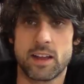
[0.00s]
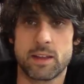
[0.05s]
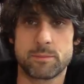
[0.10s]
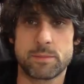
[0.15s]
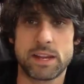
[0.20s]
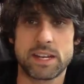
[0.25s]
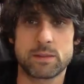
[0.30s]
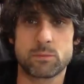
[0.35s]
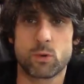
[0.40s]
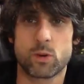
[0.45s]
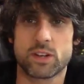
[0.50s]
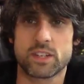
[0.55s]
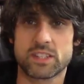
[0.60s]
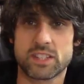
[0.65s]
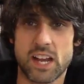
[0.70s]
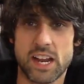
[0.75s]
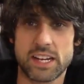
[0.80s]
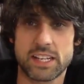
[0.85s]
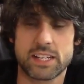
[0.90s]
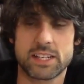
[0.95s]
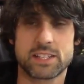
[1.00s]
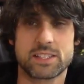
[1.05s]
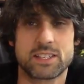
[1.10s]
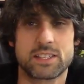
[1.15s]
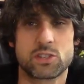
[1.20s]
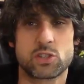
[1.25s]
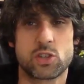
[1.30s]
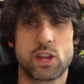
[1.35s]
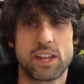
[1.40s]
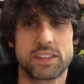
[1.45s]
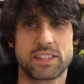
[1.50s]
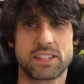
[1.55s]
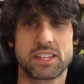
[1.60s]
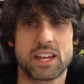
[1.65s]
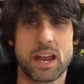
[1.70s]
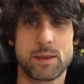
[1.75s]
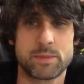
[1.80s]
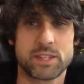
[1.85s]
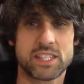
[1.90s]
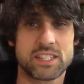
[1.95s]
and make it more exciting because at the
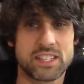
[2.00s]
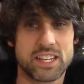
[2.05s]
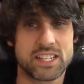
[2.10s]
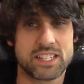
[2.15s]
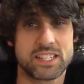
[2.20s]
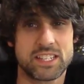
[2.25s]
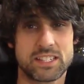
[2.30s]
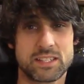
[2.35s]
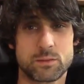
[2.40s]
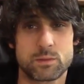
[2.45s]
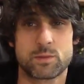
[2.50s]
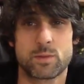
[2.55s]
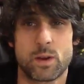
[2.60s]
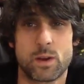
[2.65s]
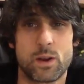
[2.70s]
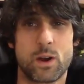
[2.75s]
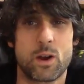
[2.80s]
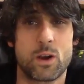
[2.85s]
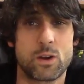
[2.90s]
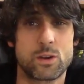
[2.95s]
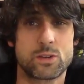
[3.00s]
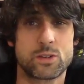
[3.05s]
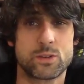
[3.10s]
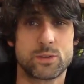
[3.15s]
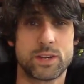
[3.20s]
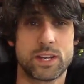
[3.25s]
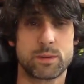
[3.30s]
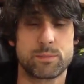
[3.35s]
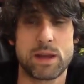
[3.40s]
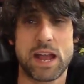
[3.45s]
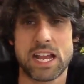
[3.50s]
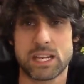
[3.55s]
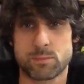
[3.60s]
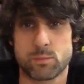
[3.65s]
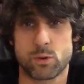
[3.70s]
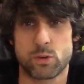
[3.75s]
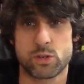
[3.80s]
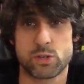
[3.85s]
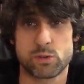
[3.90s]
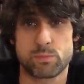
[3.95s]
time in the 60s it was very hard to get a
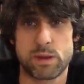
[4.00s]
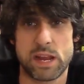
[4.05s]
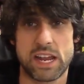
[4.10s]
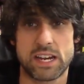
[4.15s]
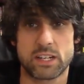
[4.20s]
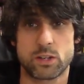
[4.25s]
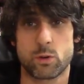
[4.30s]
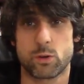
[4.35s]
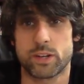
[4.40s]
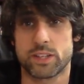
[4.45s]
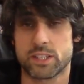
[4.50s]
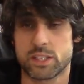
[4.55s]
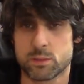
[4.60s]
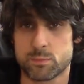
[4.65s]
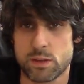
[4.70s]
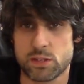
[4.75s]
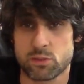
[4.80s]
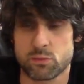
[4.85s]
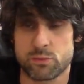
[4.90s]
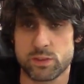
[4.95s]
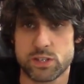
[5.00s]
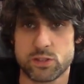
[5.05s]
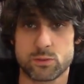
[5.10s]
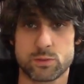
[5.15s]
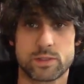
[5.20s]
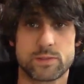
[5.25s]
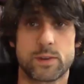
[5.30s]
passport in Japan according to the special features.